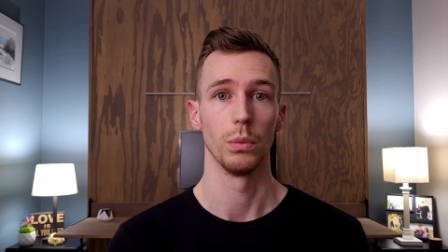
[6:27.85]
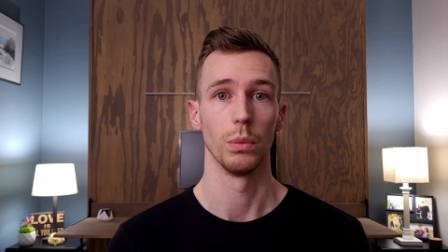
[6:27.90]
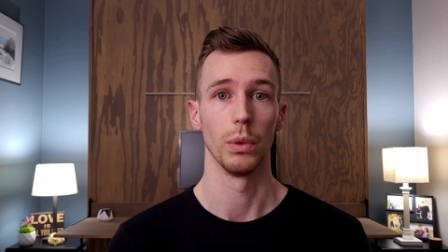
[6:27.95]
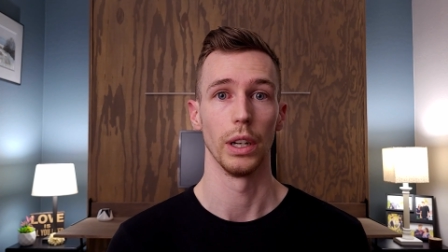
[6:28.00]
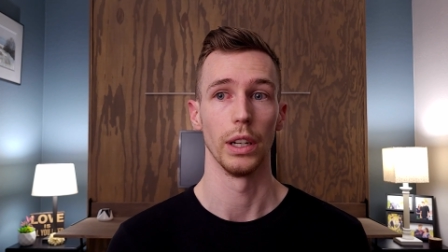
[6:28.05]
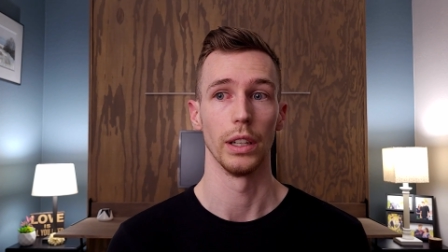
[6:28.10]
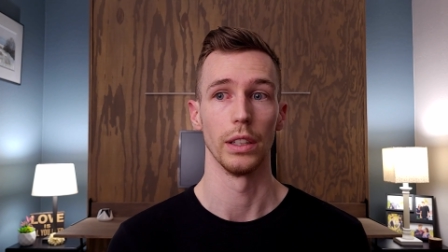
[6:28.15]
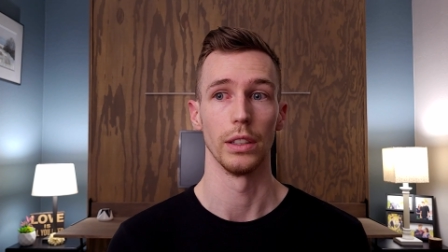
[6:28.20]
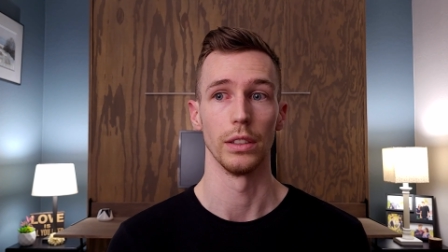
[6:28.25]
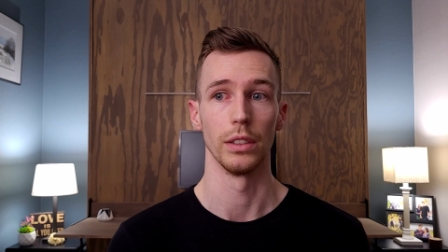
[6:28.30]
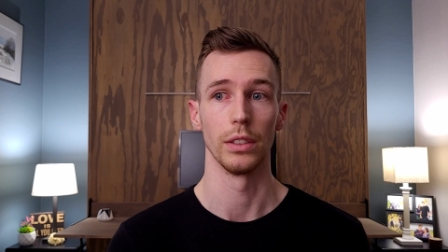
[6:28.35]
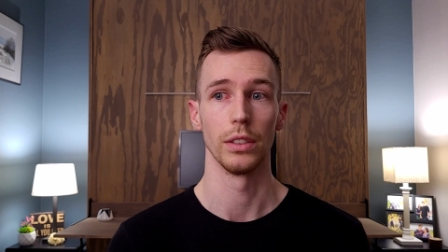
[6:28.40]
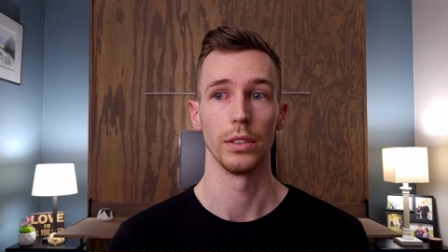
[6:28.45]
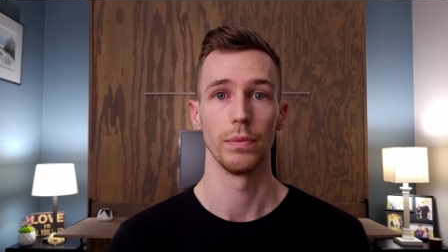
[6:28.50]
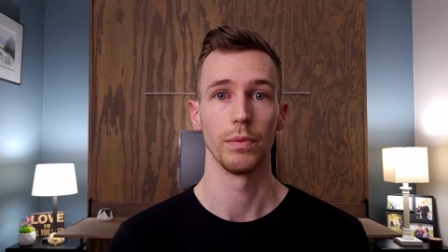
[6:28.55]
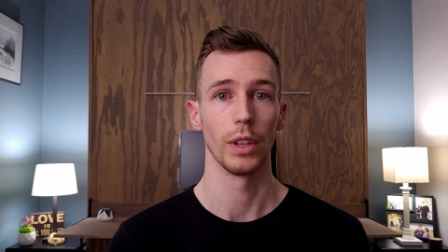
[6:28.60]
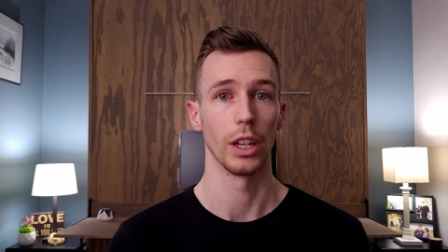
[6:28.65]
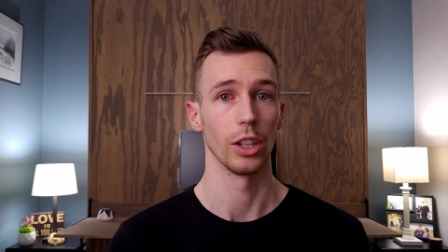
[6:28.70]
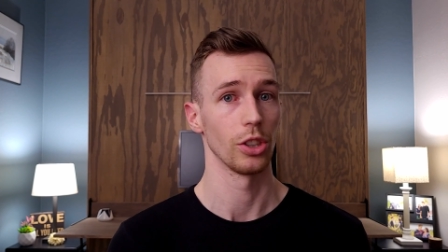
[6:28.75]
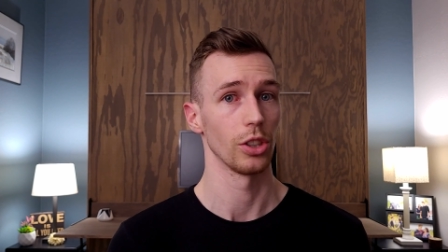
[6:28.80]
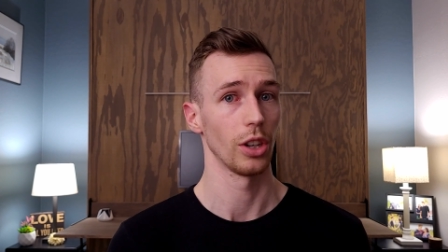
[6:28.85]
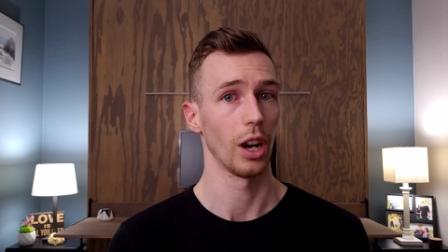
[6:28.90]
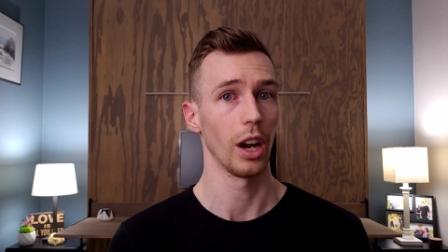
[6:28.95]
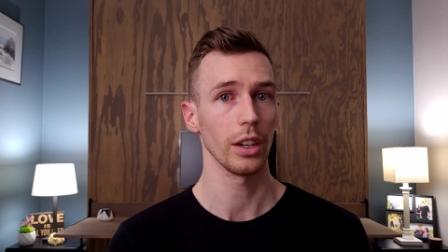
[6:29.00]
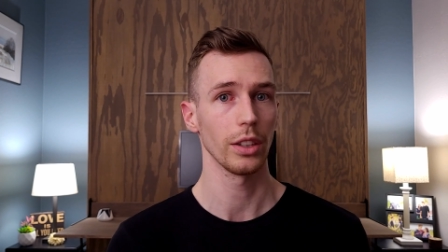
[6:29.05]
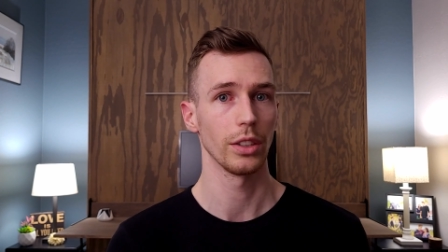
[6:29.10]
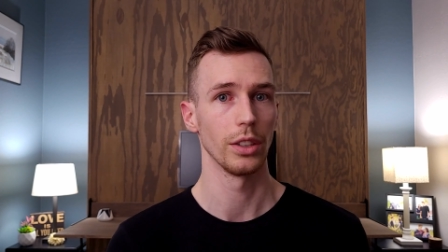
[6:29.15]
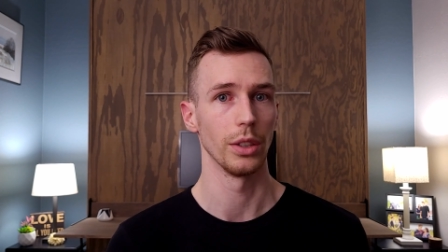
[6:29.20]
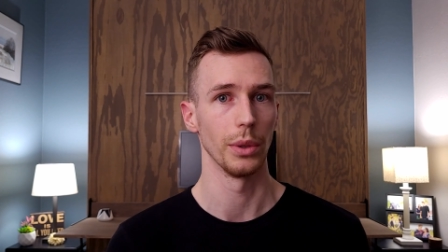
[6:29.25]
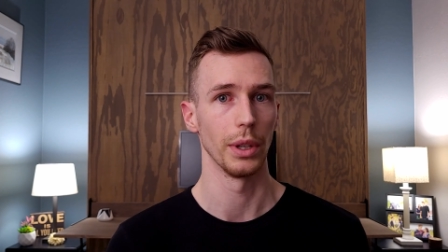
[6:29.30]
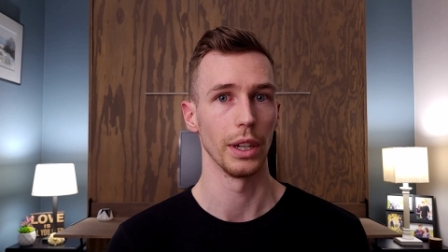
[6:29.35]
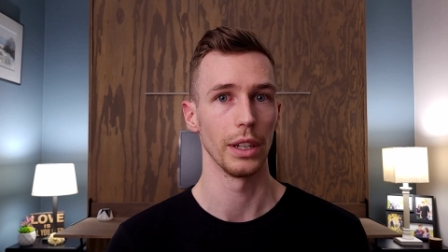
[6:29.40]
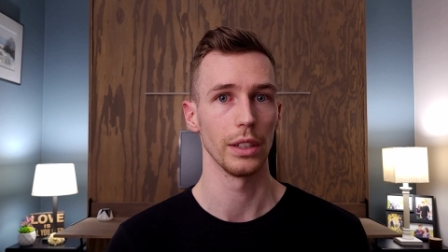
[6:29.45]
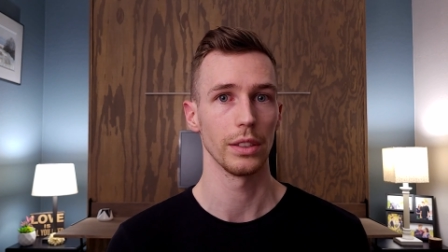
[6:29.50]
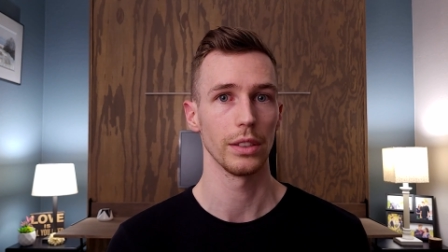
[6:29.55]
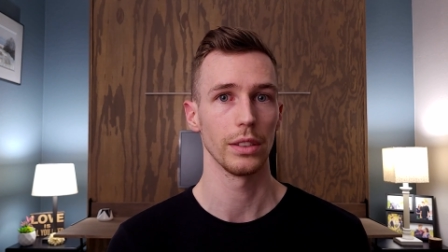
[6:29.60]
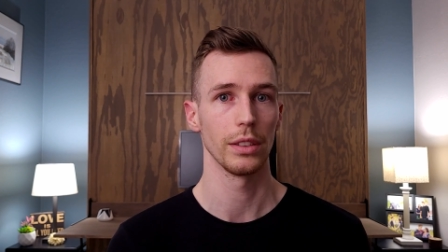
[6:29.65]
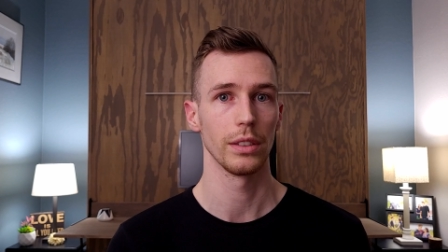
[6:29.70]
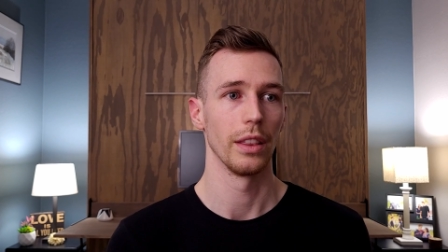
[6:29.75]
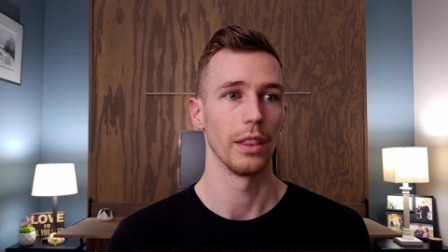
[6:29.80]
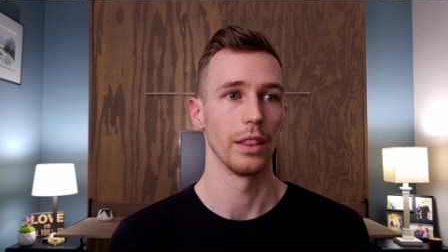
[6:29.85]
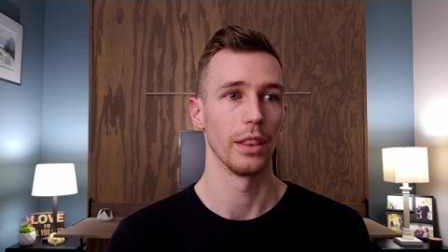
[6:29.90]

was a shock to us.